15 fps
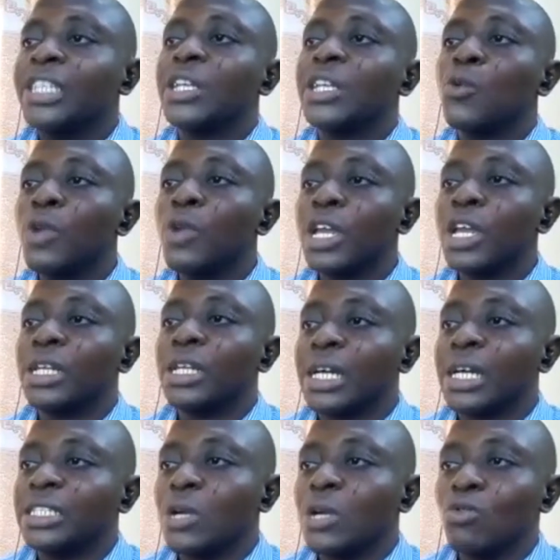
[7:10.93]
in a way
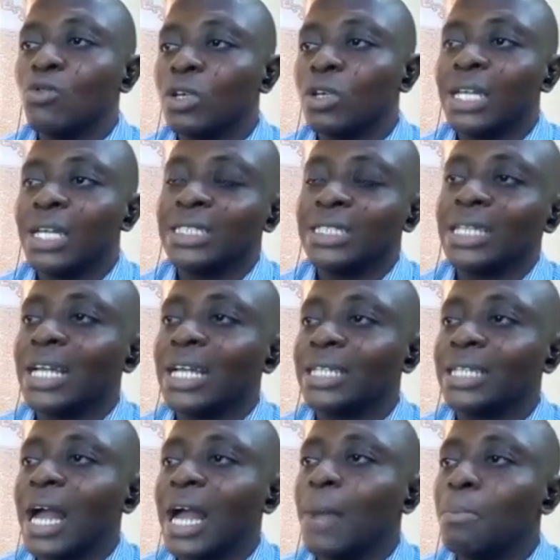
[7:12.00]
that they will
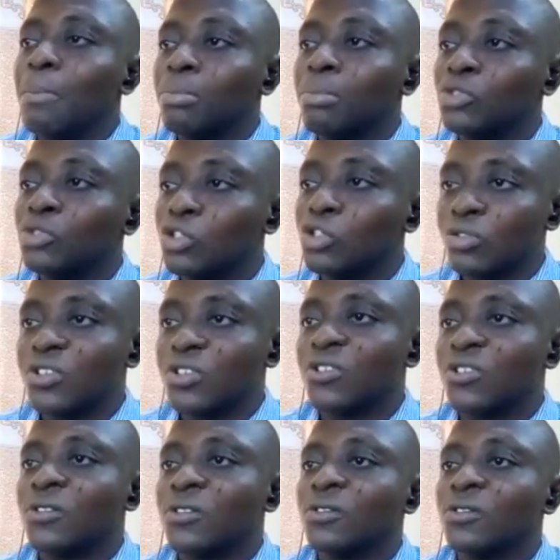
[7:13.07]
understand and
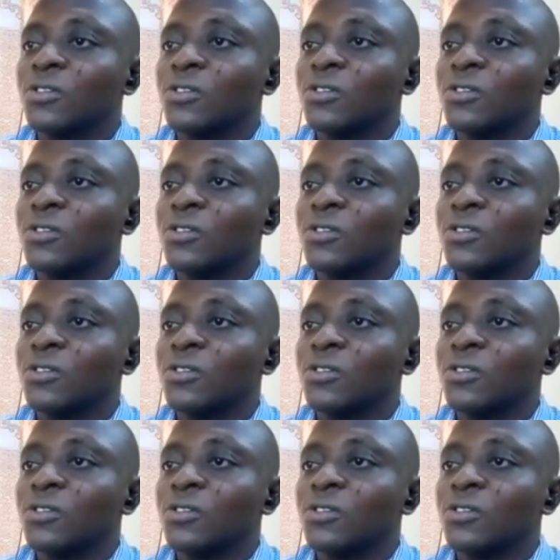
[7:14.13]
use.